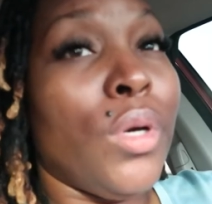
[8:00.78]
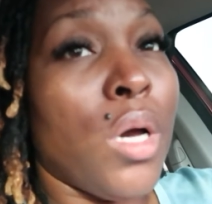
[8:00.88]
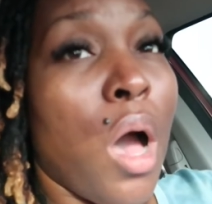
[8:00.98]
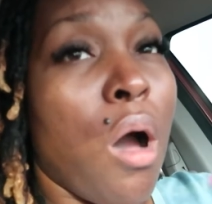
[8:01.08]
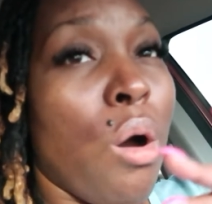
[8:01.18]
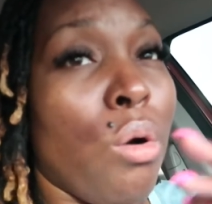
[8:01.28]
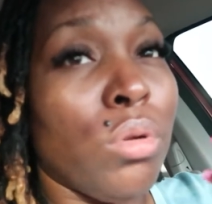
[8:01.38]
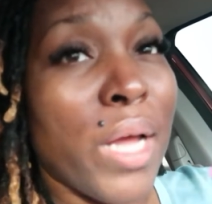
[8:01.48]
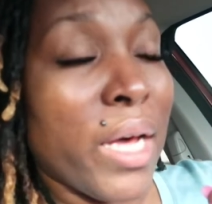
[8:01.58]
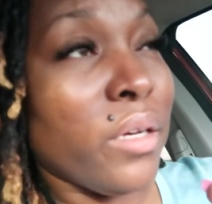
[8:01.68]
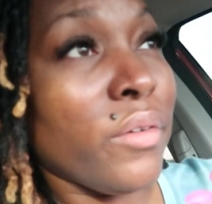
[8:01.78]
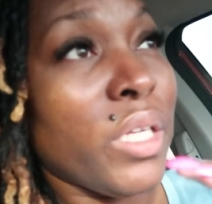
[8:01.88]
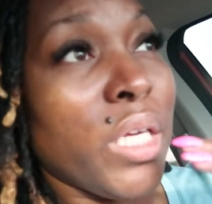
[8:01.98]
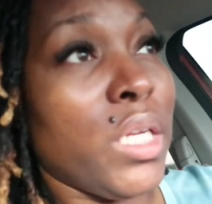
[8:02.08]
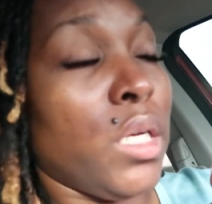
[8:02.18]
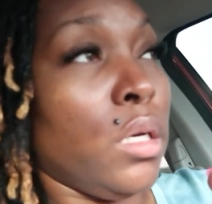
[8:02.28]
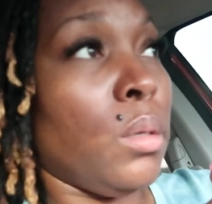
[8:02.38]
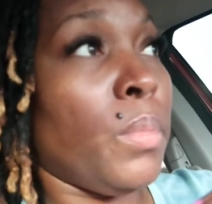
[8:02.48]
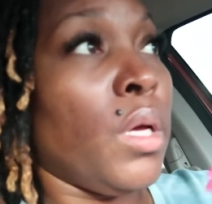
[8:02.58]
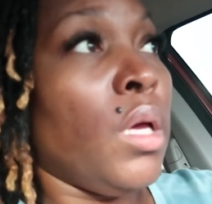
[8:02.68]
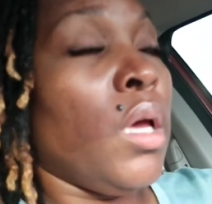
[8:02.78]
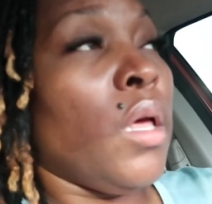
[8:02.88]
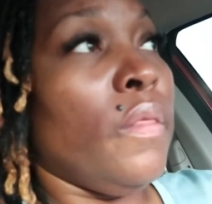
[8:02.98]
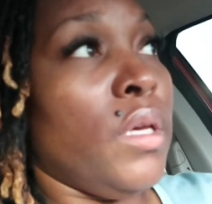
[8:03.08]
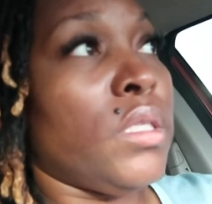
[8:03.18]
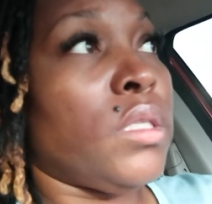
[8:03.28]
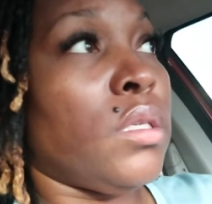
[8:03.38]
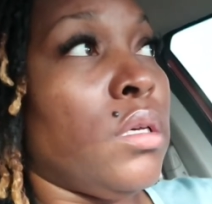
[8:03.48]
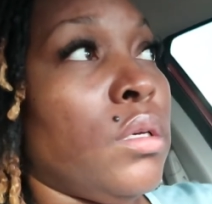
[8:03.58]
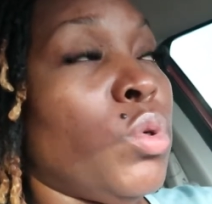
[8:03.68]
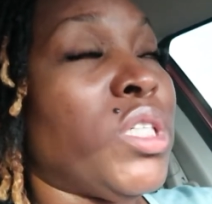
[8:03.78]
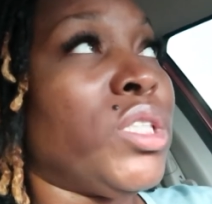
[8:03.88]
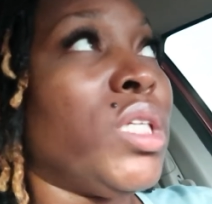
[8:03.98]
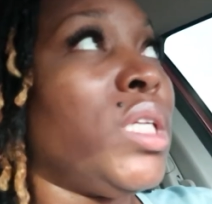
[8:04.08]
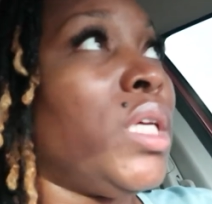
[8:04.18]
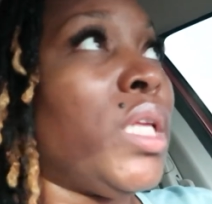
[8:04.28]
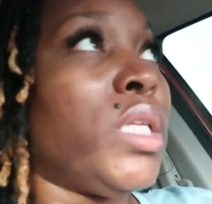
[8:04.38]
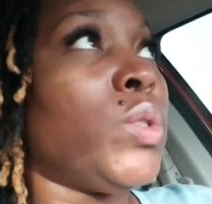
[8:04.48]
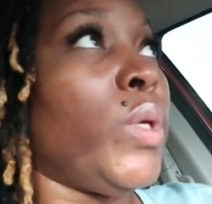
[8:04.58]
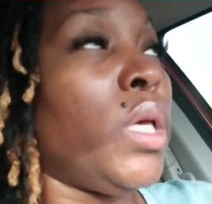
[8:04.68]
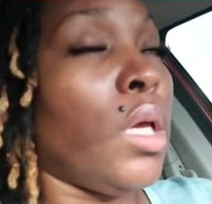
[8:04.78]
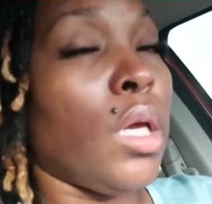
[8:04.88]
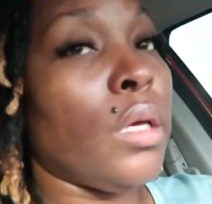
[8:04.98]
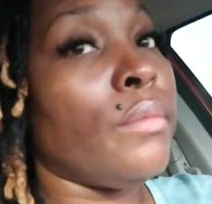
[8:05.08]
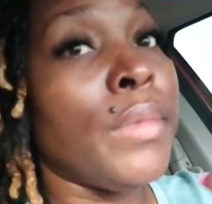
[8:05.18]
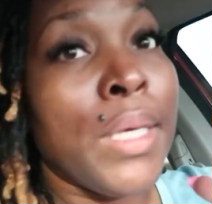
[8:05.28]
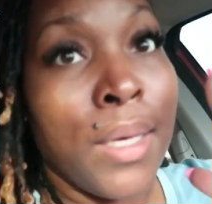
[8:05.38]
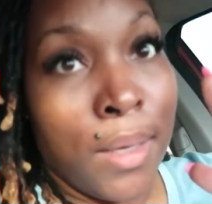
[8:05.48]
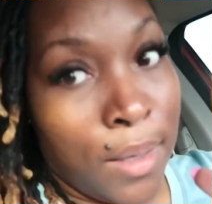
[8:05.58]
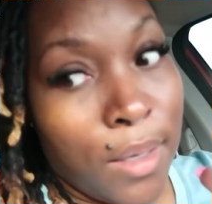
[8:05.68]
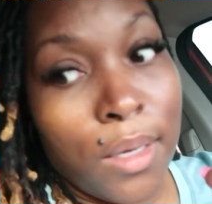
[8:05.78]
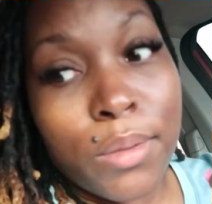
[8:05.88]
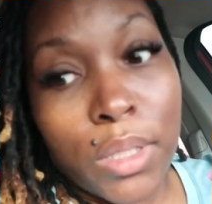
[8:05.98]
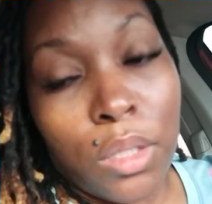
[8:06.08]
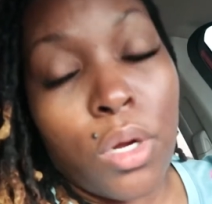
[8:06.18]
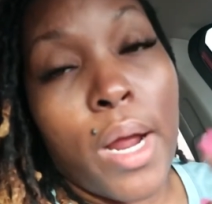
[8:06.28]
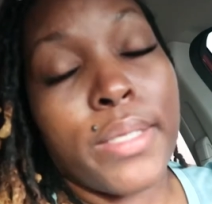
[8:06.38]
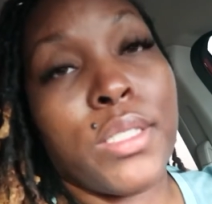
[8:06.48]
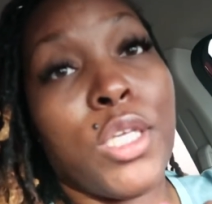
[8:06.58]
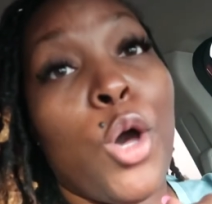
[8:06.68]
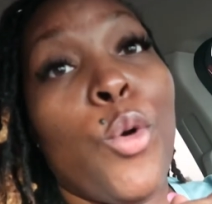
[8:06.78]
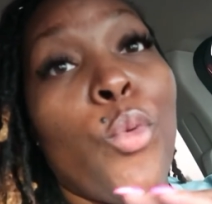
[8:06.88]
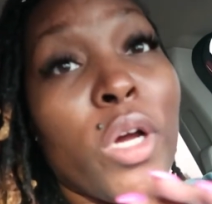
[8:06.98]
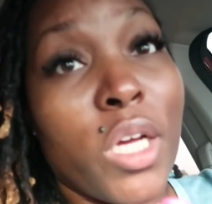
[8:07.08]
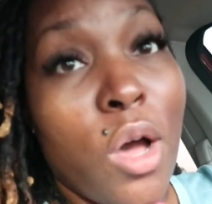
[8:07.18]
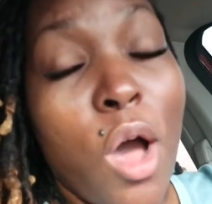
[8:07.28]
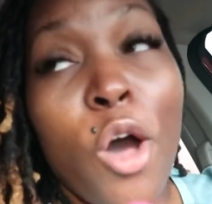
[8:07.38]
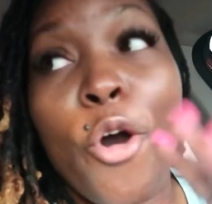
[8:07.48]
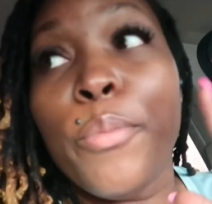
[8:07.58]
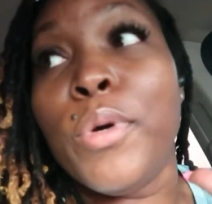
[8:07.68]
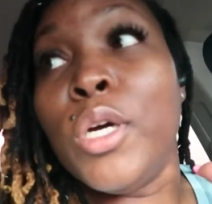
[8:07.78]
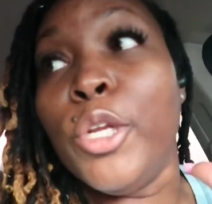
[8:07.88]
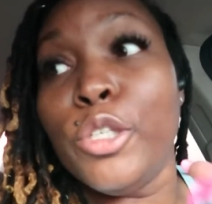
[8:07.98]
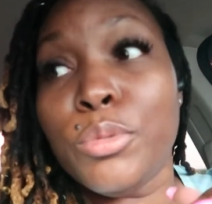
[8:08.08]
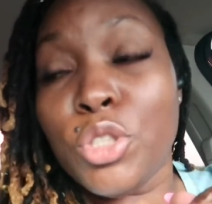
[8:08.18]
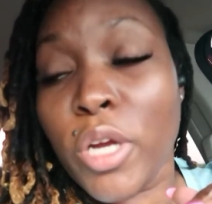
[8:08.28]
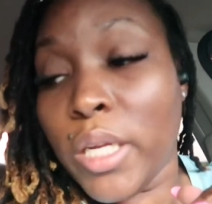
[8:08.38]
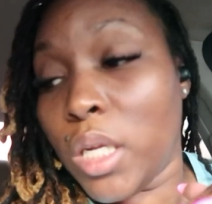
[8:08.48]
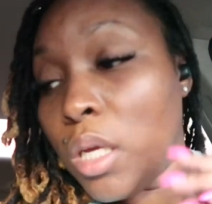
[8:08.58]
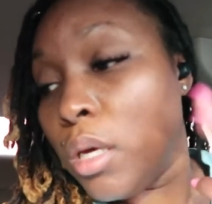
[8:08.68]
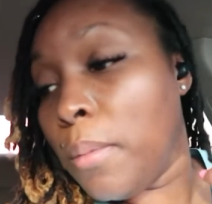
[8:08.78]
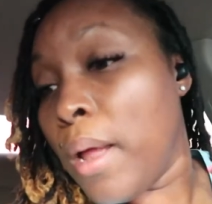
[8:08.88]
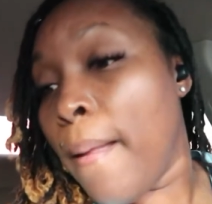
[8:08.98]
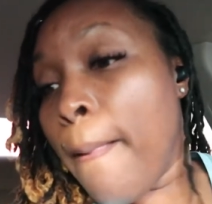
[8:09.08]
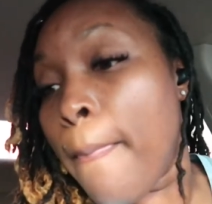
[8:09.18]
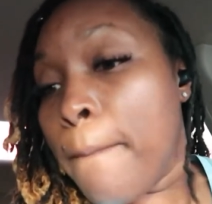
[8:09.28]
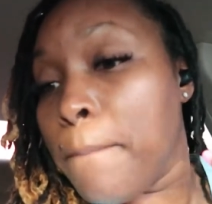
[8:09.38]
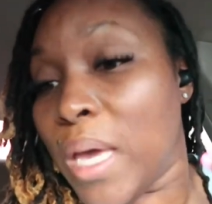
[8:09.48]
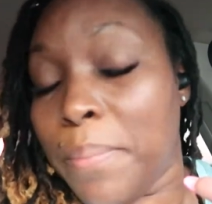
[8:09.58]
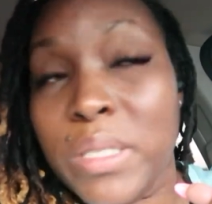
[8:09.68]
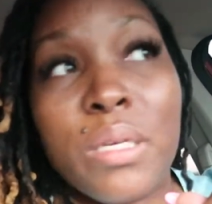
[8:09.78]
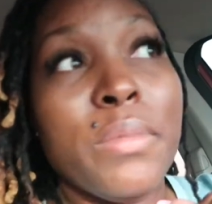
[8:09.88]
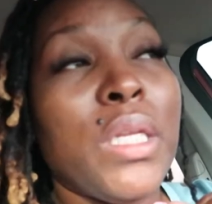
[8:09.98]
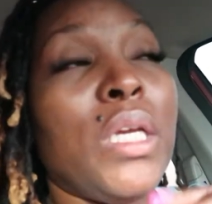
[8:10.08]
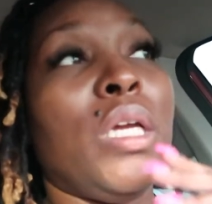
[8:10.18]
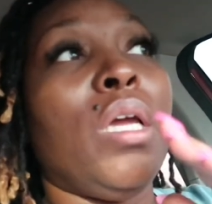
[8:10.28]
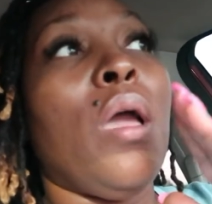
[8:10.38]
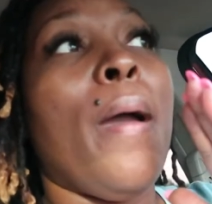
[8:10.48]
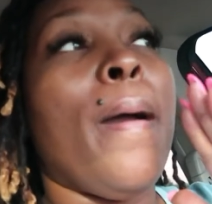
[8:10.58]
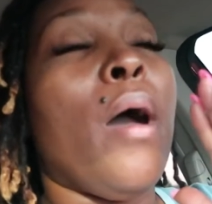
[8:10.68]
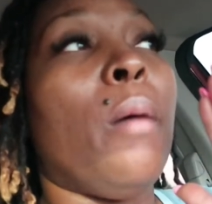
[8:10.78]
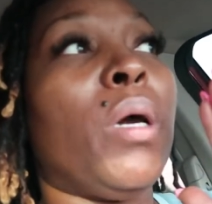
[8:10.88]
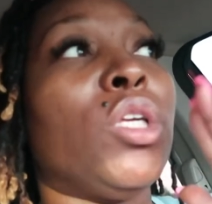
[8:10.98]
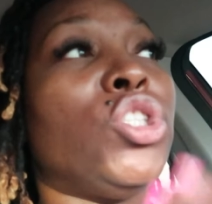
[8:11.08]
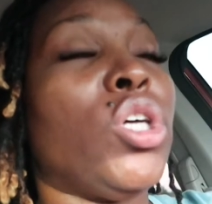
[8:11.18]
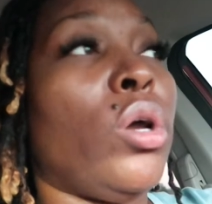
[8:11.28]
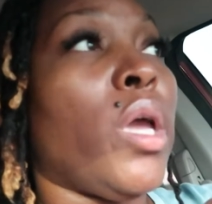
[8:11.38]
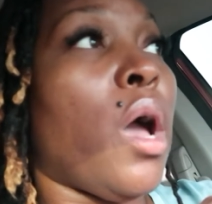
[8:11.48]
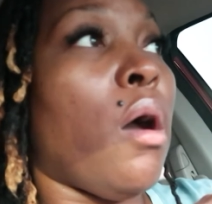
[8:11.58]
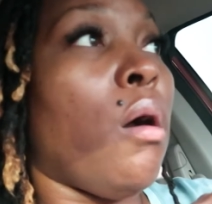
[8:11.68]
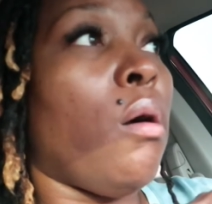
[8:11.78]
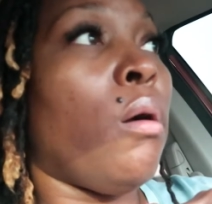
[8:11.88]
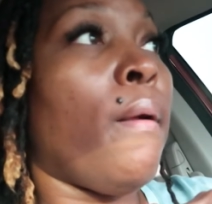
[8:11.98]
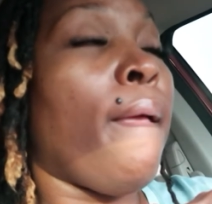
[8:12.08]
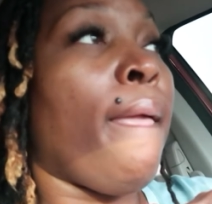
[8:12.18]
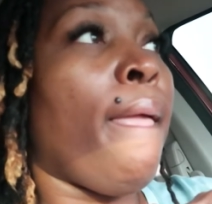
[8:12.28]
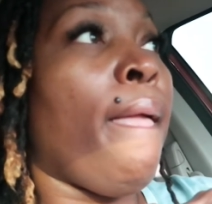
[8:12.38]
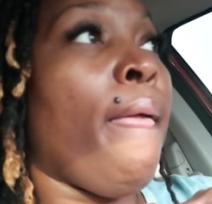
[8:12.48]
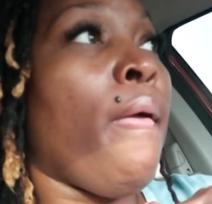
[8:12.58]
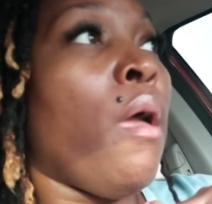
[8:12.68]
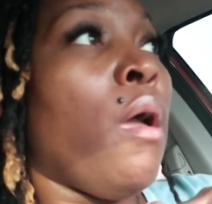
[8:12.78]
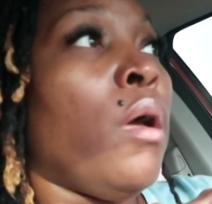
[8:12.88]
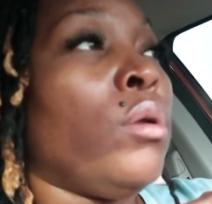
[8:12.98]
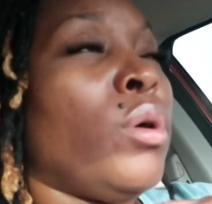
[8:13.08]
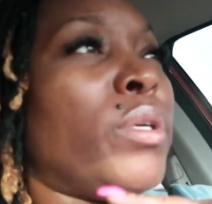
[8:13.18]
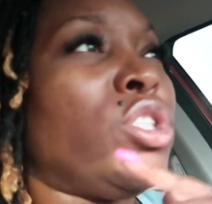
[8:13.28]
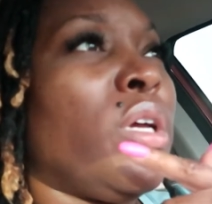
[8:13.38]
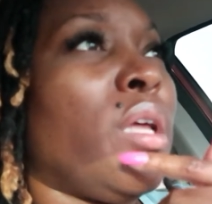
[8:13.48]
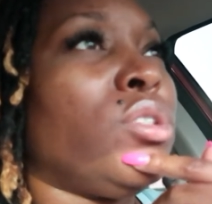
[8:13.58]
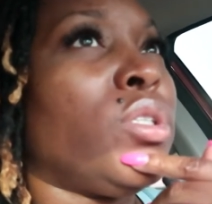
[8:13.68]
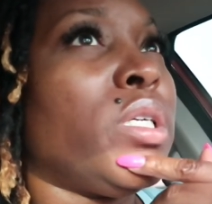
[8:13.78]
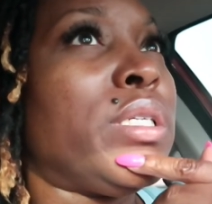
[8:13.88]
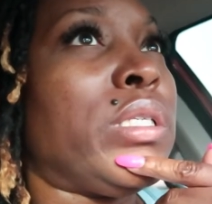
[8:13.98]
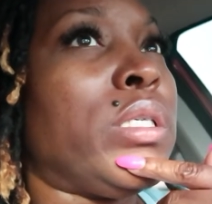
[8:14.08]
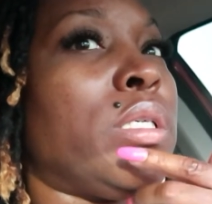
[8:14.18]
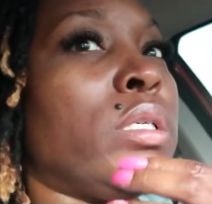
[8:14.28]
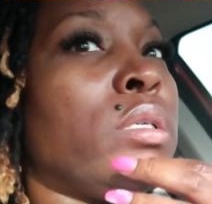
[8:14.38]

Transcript: a whole lot of cleaning up this, which I should have did that this weekend. It was a little crazy. So we're gonna go home, do some straightening up, make me something to eat. I'm gonna show y'all, do I want to show y'all the dress?